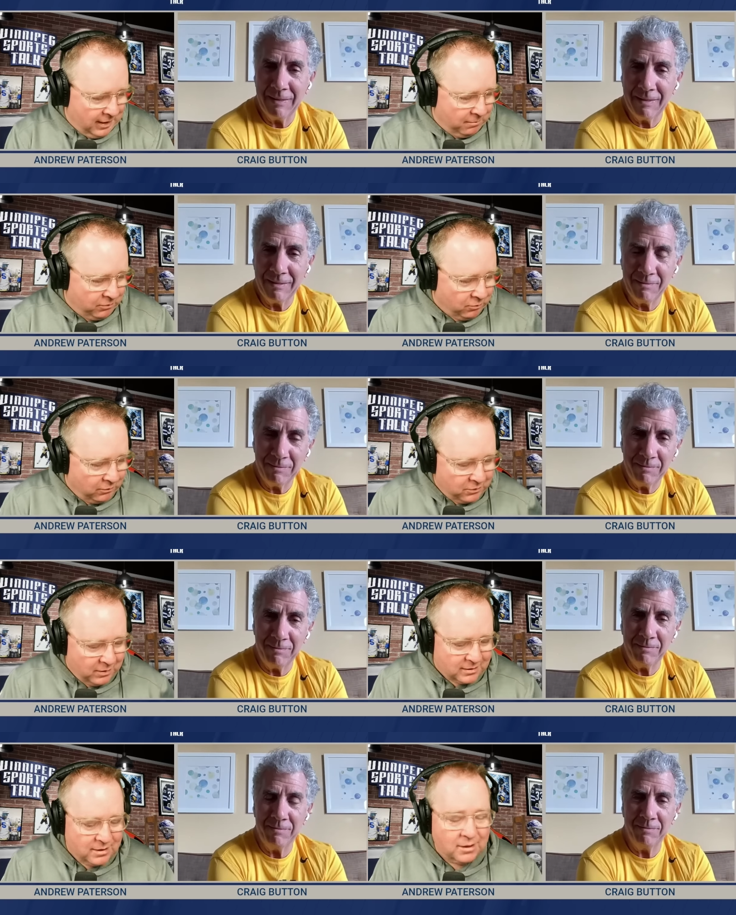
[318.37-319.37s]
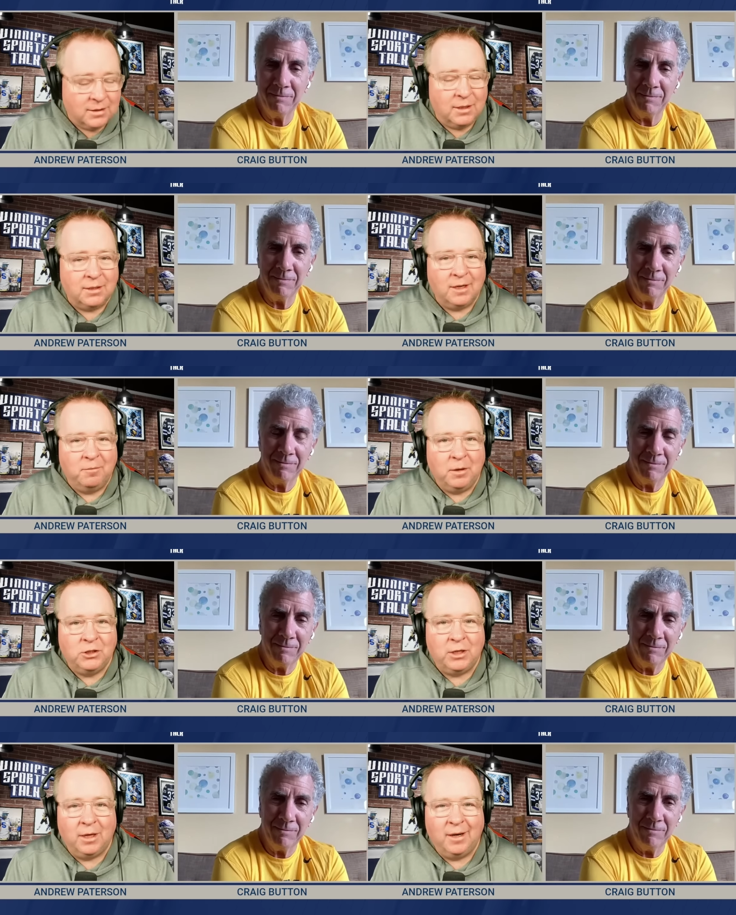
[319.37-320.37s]
Speaker 1: him throughout the rest of the season in
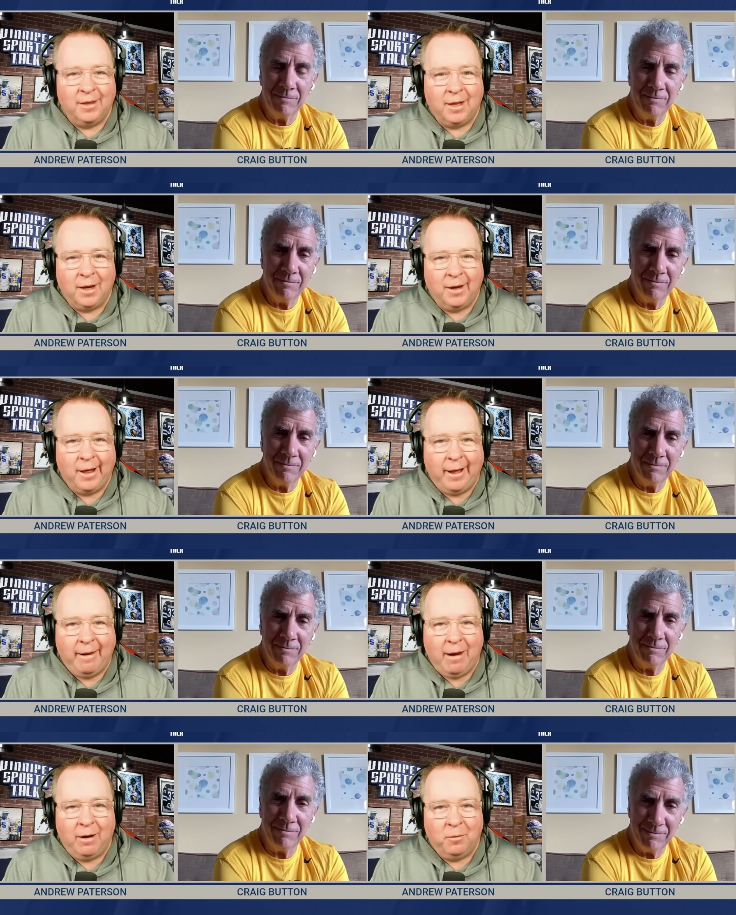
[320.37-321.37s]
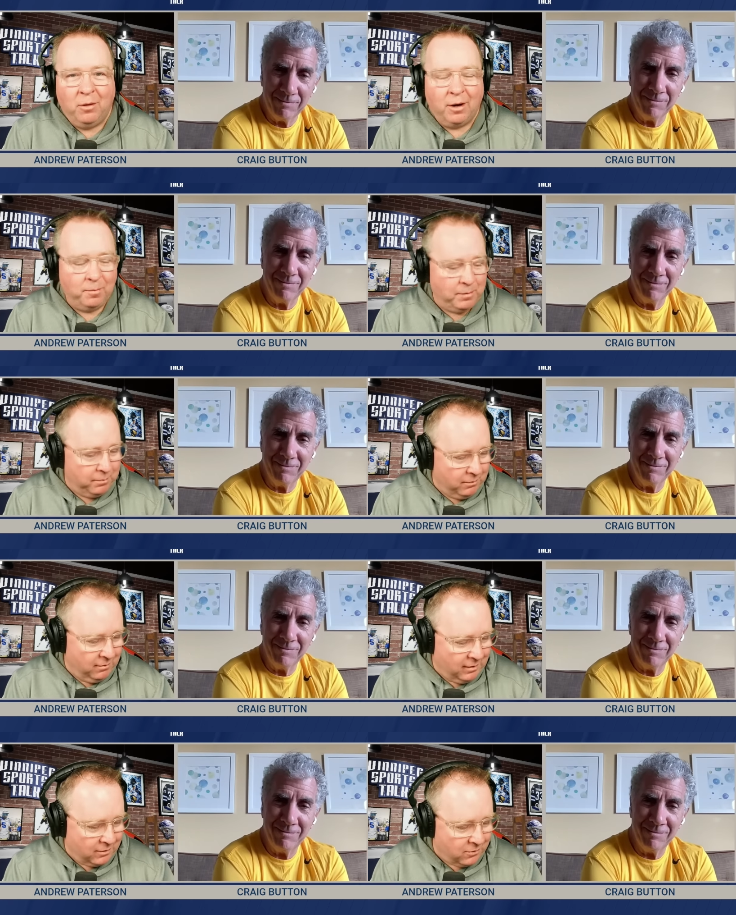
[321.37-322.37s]
Michigan, and then uh, and a lot of
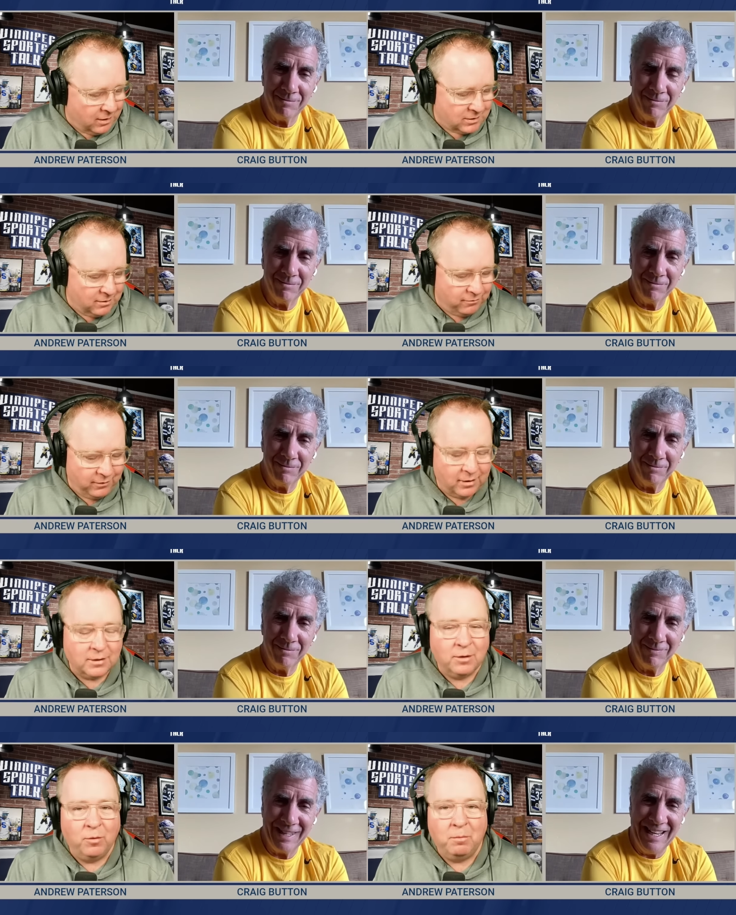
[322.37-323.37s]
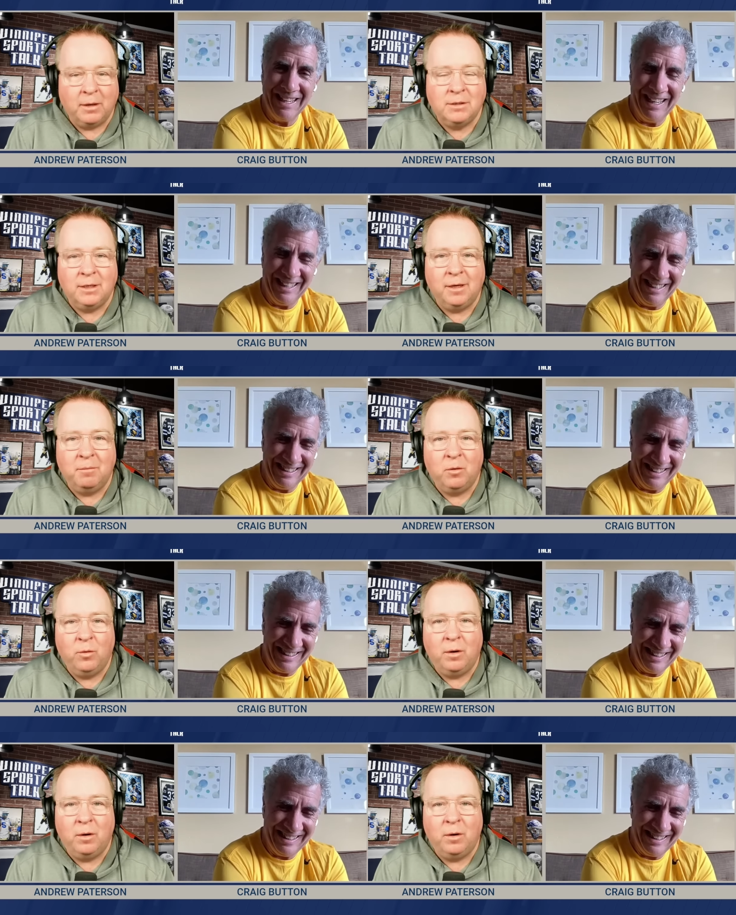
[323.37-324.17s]
people uh, crossing their fingers that we might see him in